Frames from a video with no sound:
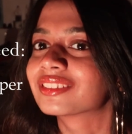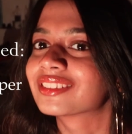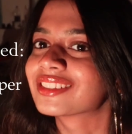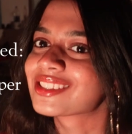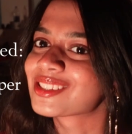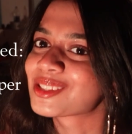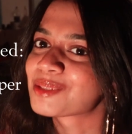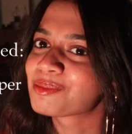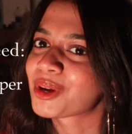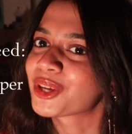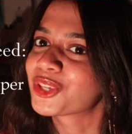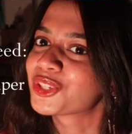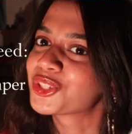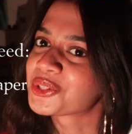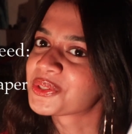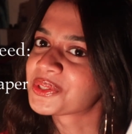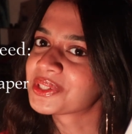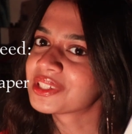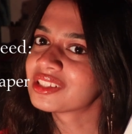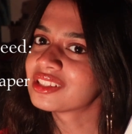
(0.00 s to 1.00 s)
This is my
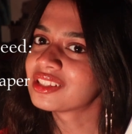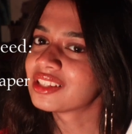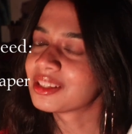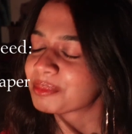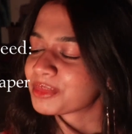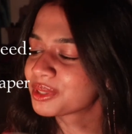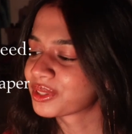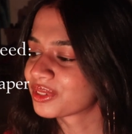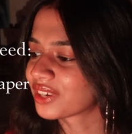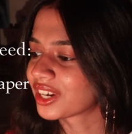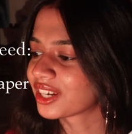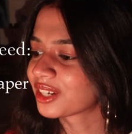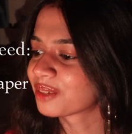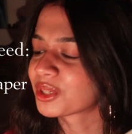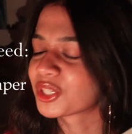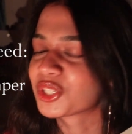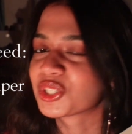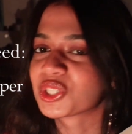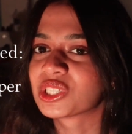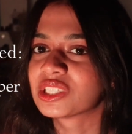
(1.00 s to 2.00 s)
journal. I'm gonna write in
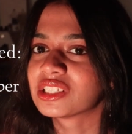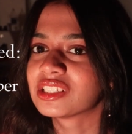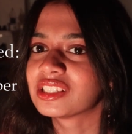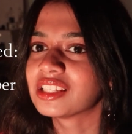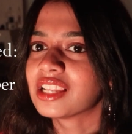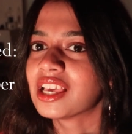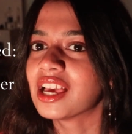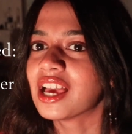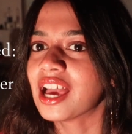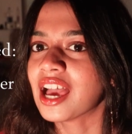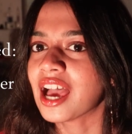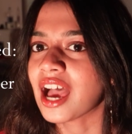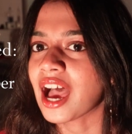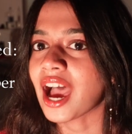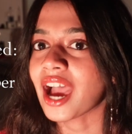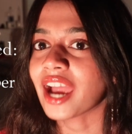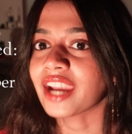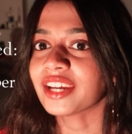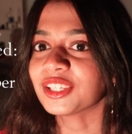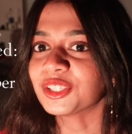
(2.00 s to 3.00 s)
my journal.
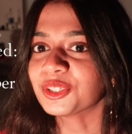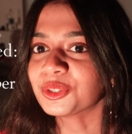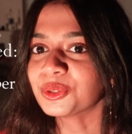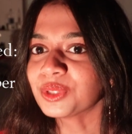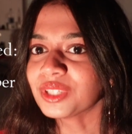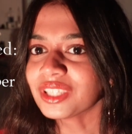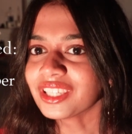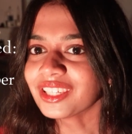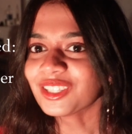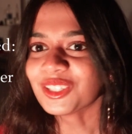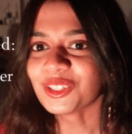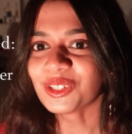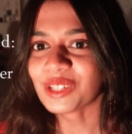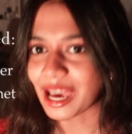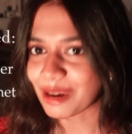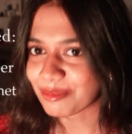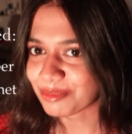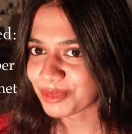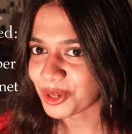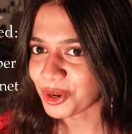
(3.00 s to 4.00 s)
And you need your
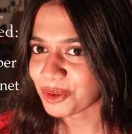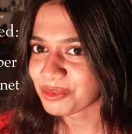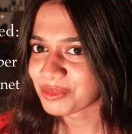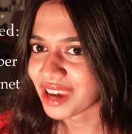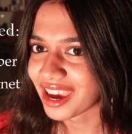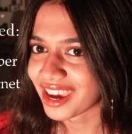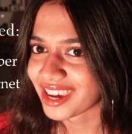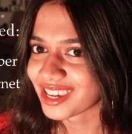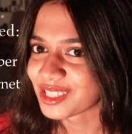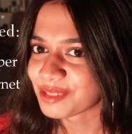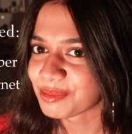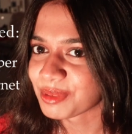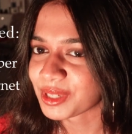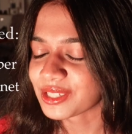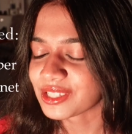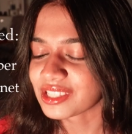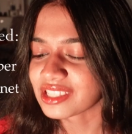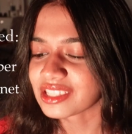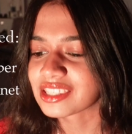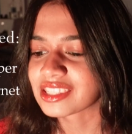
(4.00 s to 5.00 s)
laptop, guys,
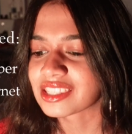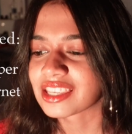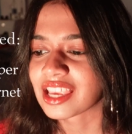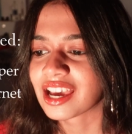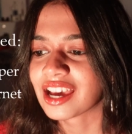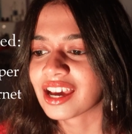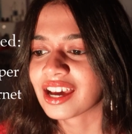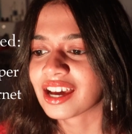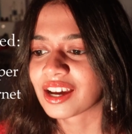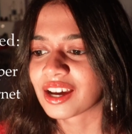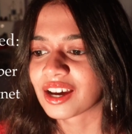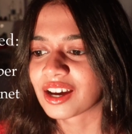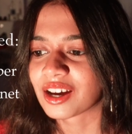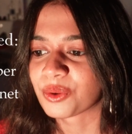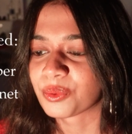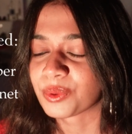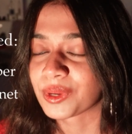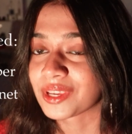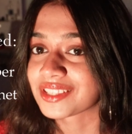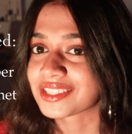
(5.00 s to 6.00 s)
because
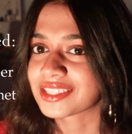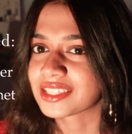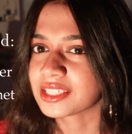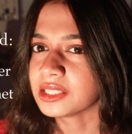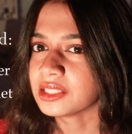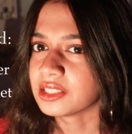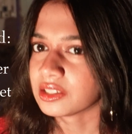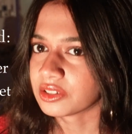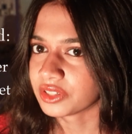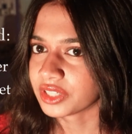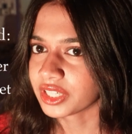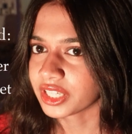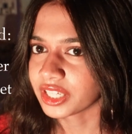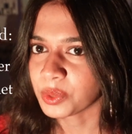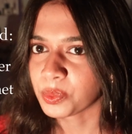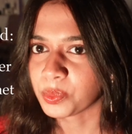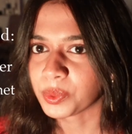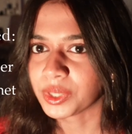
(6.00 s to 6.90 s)
we are still learning.